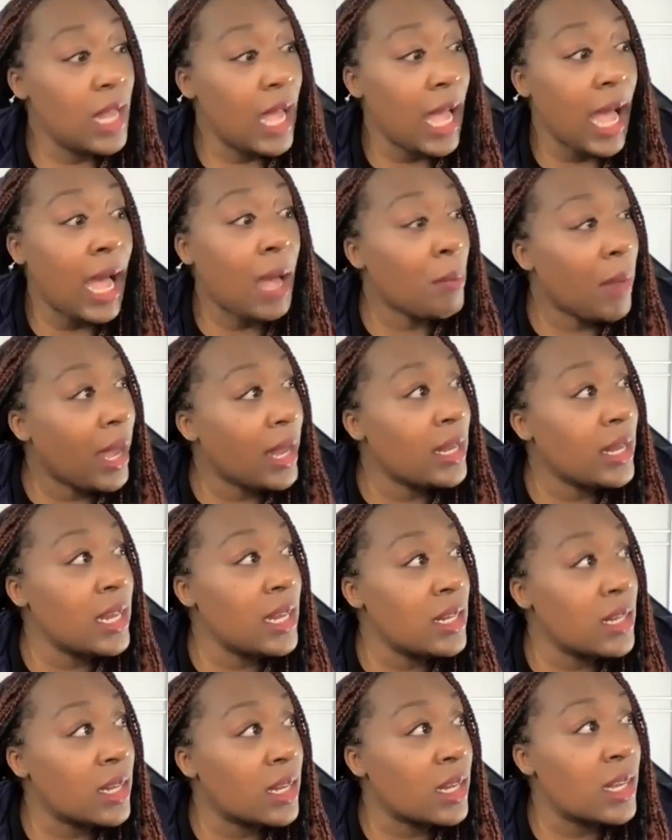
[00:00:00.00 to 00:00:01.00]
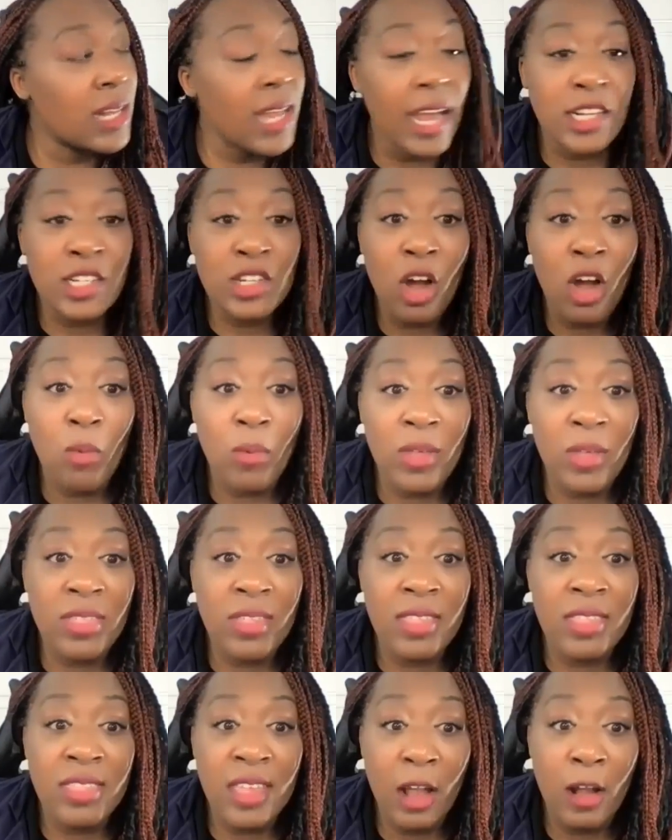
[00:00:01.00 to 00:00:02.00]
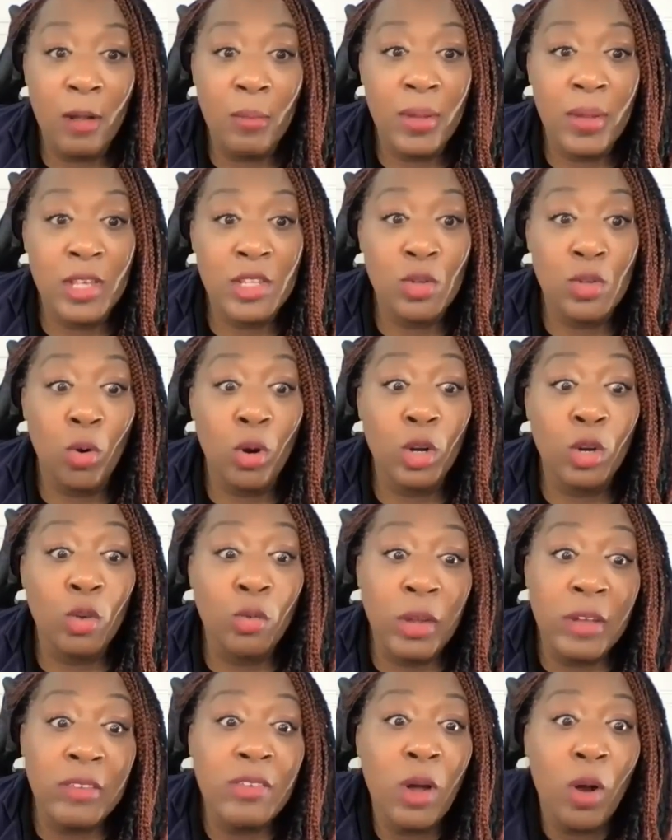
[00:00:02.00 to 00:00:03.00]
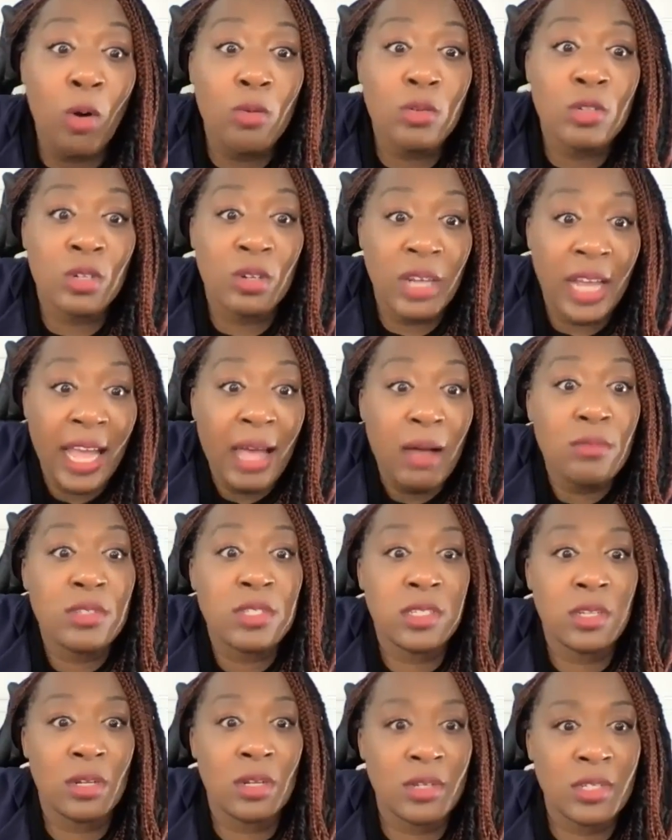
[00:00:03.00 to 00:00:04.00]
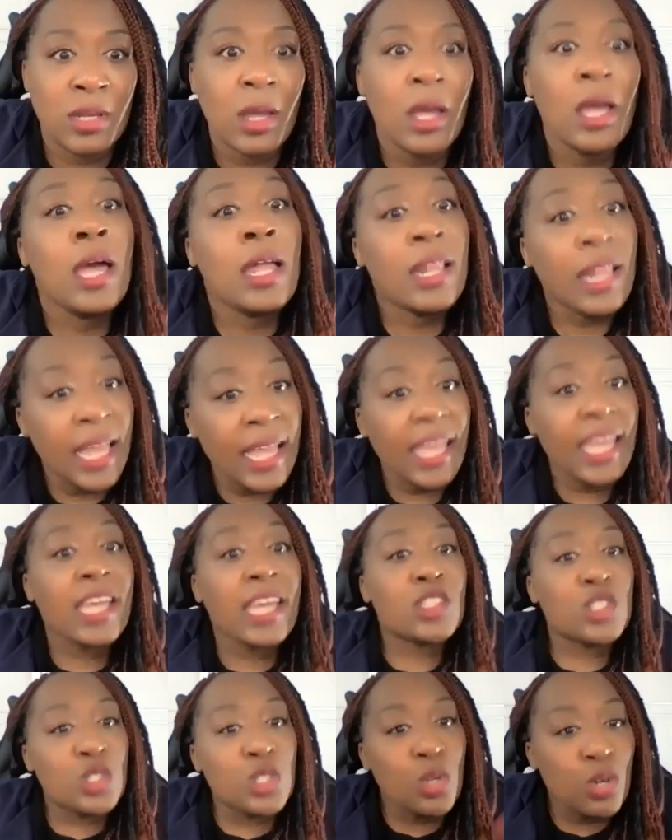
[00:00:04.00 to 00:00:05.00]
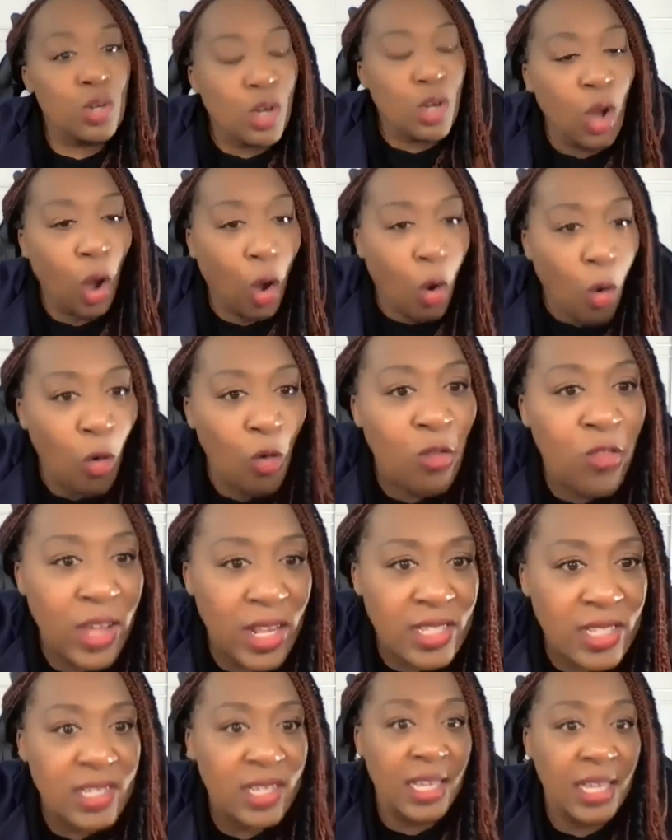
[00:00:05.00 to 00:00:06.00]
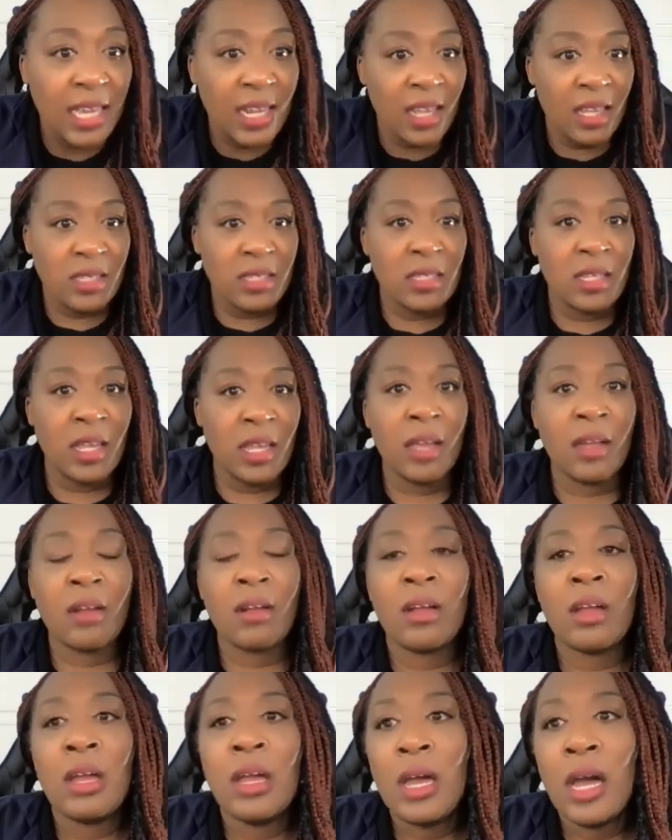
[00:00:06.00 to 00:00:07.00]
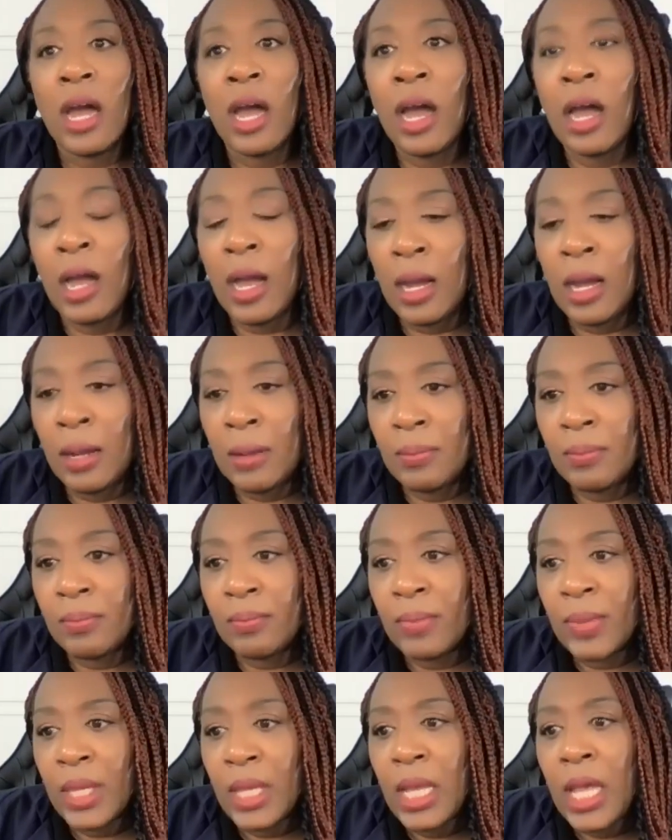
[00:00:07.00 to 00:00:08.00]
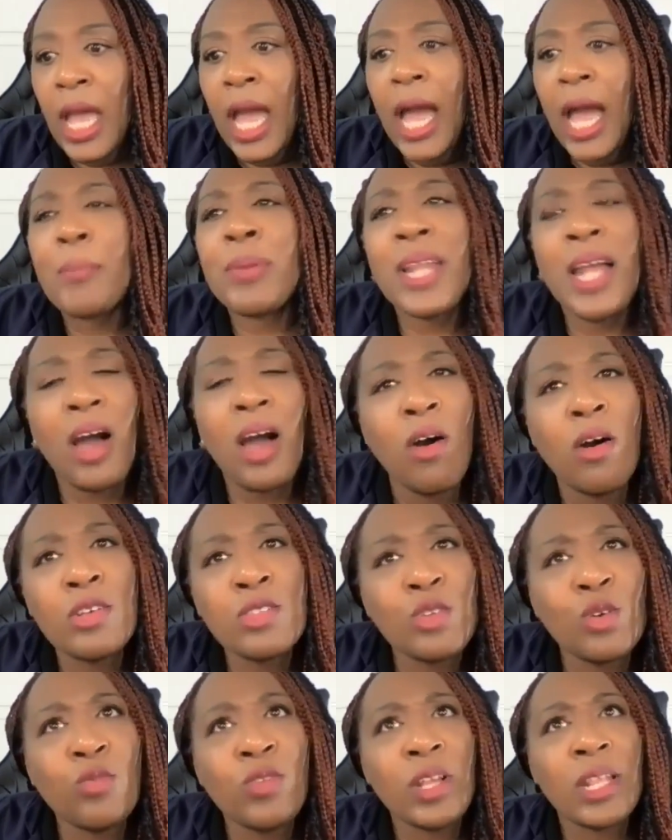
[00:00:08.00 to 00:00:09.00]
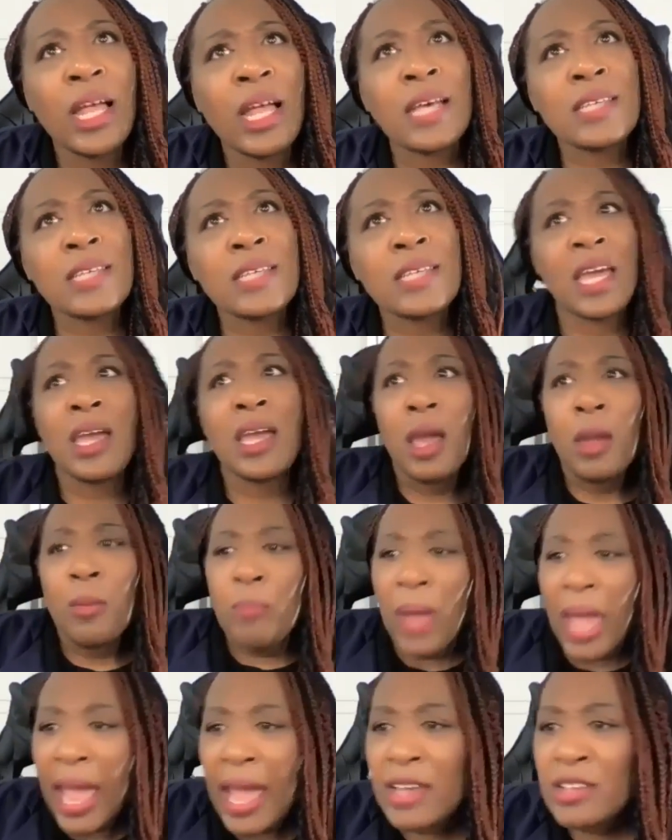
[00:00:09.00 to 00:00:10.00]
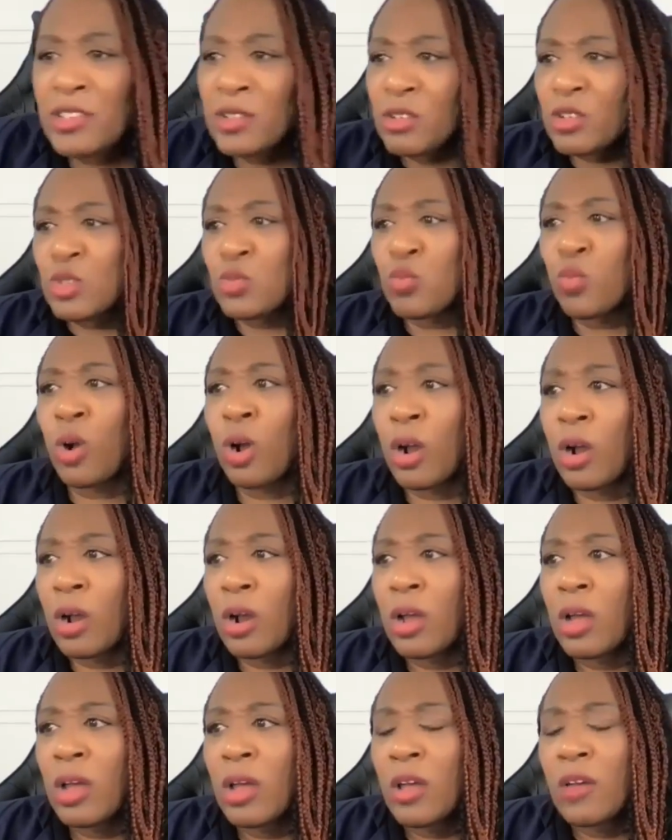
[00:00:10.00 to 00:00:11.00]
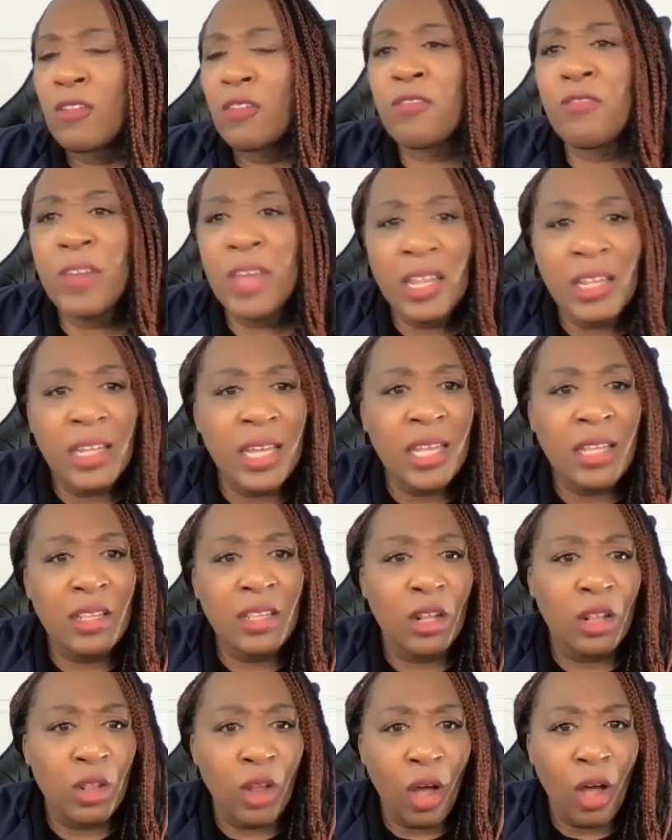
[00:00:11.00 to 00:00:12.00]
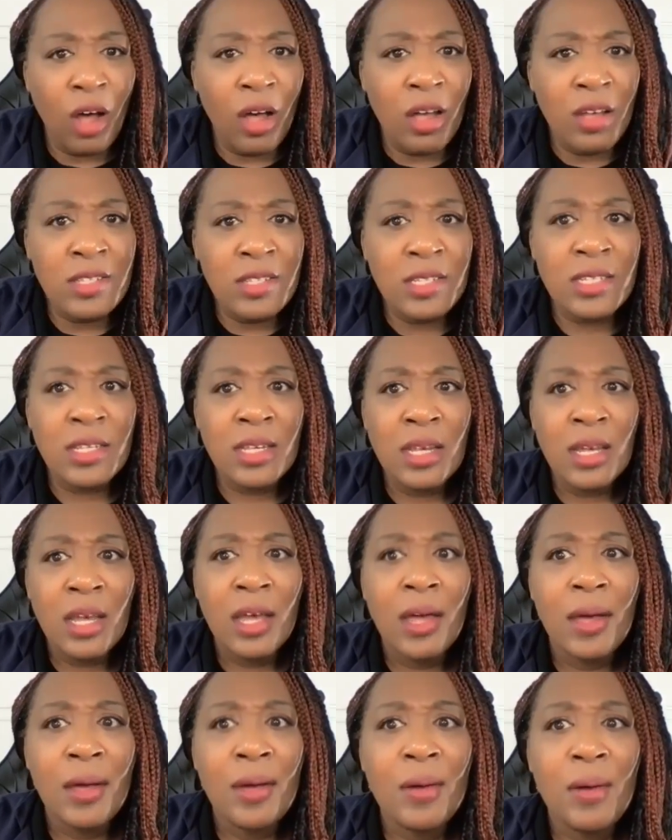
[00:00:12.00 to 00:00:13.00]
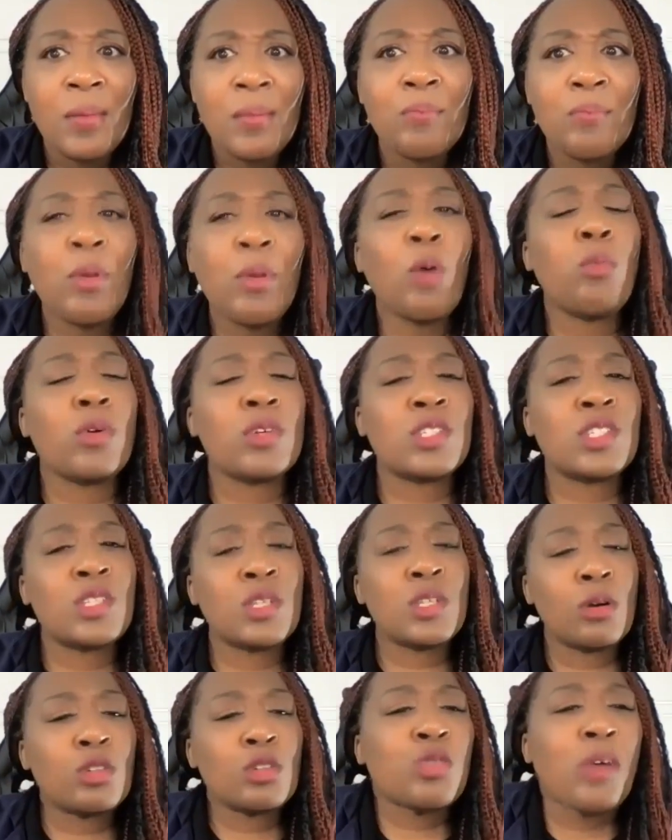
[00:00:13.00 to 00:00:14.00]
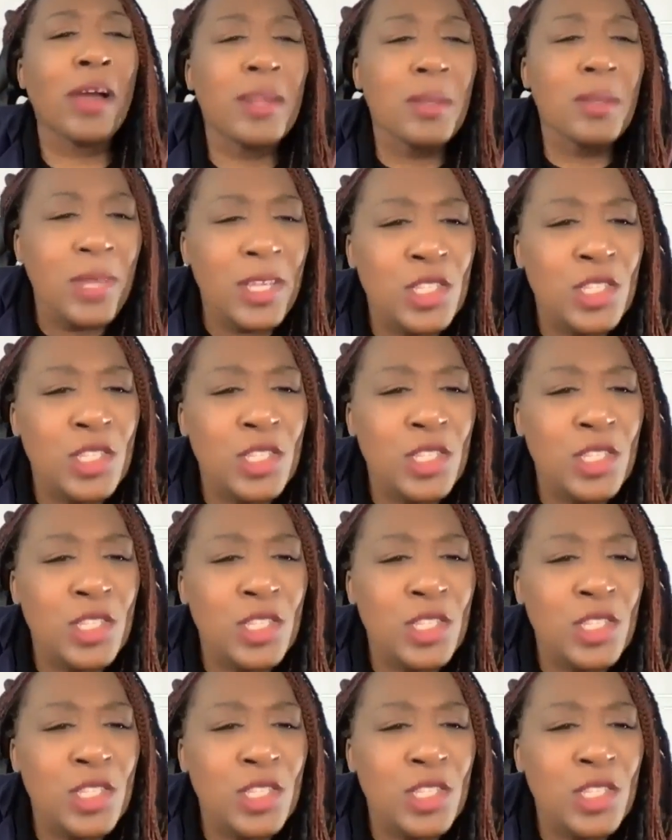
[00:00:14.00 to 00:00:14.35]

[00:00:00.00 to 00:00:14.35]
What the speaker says: I might need to connect y'all with a therapist or a grief coach or counselor or something. Like, it took COVID to get us there. But I also realized that pastors were feeling the loss, but were still trying to be